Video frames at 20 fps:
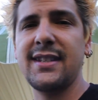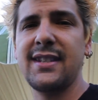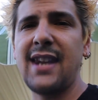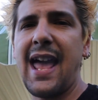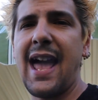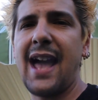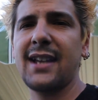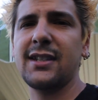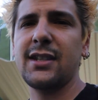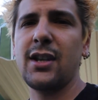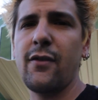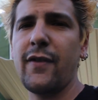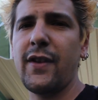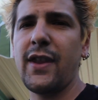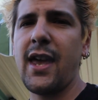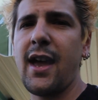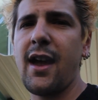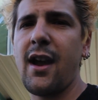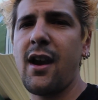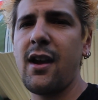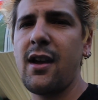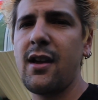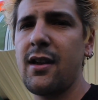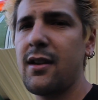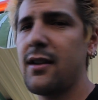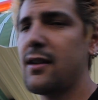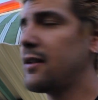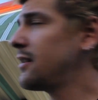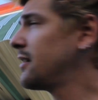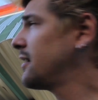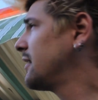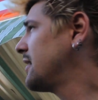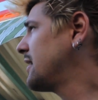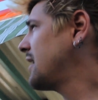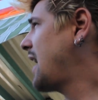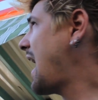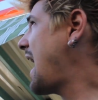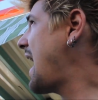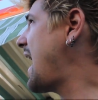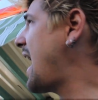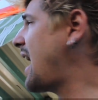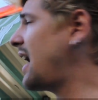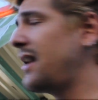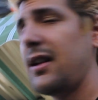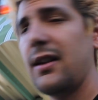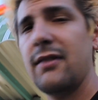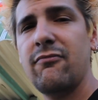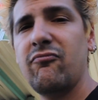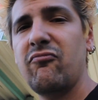snacks over there, and